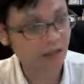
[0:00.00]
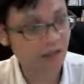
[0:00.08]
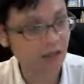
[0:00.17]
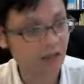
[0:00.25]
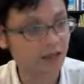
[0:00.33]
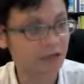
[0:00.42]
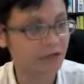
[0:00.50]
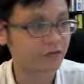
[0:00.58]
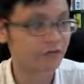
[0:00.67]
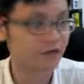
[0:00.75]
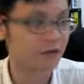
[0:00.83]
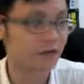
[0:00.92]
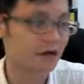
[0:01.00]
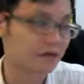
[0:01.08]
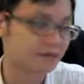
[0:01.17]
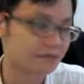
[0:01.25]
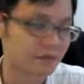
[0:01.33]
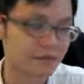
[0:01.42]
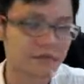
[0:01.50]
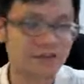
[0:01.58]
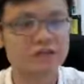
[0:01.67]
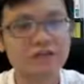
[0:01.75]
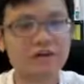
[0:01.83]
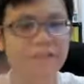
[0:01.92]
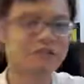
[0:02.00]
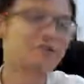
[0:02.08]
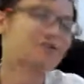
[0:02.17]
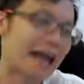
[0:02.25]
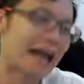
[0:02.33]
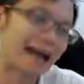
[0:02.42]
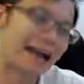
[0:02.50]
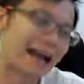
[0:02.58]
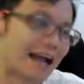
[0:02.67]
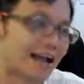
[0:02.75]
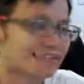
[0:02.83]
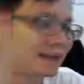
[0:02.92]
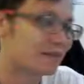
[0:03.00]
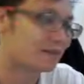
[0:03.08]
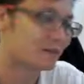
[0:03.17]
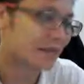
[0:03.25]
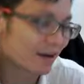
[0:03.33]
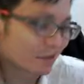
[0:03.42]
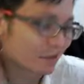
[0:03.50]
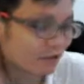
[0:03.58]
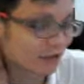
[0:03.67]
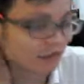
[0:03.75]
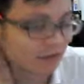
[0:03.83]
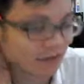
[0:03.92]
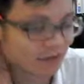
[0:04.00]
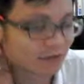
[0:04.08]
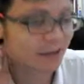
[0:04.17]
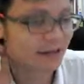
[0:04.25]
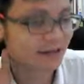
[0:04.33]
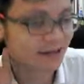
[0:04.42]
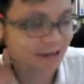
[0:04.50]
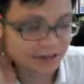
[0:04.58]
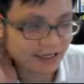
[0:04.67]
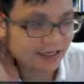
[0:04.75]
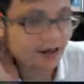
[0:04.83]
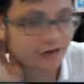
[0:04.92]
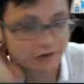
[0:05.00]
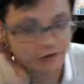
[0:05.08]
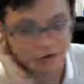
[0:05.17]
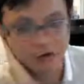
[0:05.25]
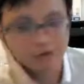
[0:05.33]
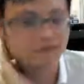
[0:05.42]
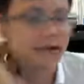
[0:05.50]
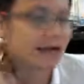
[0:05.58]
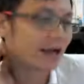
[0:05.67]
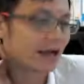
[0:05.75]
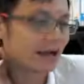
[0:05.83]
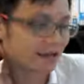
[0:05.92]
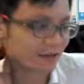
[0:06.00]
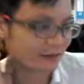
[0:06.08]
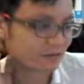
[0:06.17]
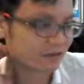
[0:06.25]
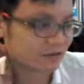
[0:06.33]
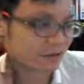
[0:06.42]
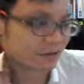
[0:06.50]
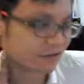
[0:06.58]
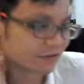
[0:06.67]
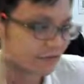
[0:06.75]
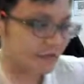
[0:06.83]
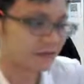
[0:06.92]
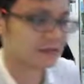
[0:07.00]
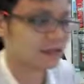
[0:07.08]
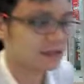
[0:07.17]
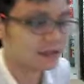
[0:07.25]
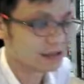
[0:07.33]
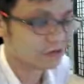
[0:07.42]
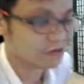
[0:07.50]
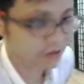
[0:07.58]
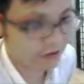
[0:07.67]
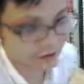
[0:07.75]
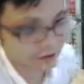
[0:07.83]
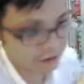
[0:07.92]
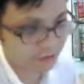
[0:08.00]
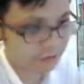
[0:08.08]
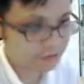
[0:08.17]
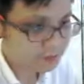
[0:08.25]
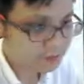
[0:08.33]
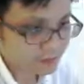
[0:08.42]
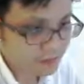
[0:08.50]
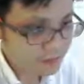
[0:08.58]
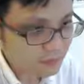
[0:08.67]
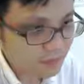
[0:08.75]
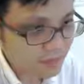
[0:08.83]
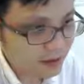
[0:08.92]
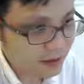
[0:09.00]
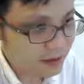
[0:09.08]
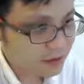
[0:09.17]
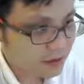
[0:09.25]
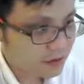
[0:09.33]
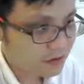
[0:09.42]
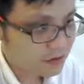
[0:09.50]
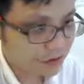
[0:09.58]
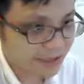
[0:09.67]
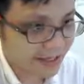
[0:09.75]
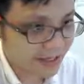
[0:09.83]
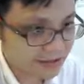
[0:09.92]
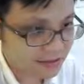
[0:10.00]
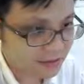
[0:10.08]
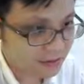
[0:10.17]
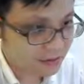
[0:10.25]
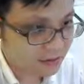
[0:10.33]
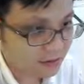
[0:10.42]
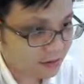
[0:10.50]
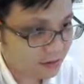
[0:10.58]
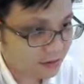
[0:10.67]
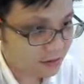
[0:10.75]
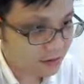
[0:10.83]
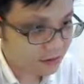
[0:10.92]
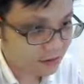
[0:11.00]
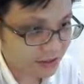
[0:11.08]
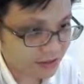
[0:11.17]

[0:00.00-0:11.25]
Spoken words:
if you are so young lah, last time I'm young also, I don't care, but take care of your health lah, because very fast we will get old. So yes, so this is